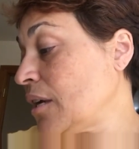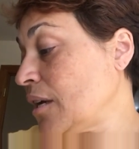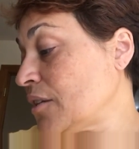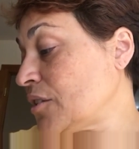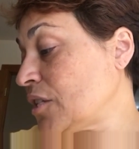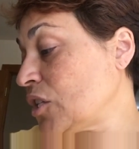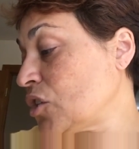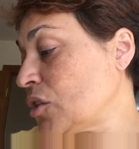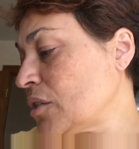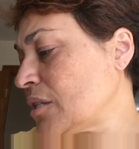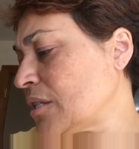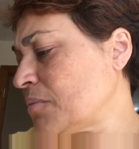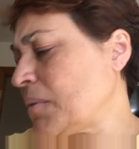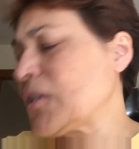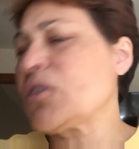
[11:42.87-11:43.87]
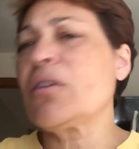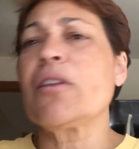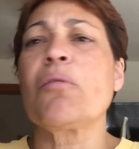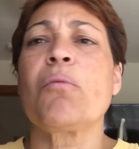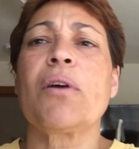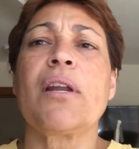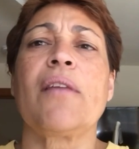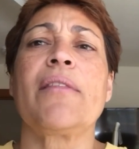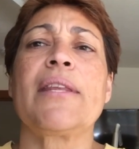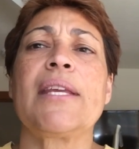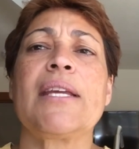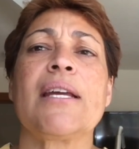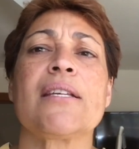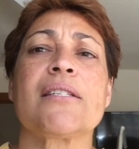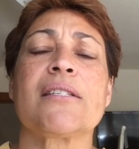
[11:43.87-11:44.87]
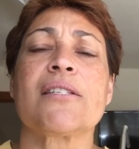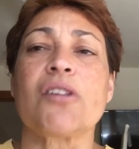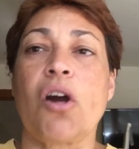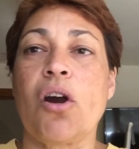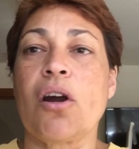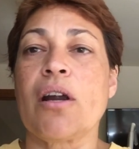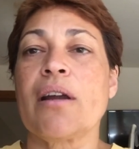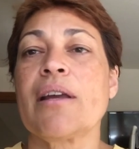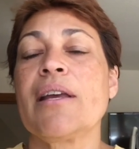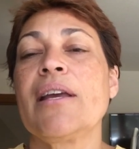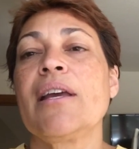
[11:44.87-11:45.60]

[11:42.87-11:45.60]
stitches, especially the one on the star.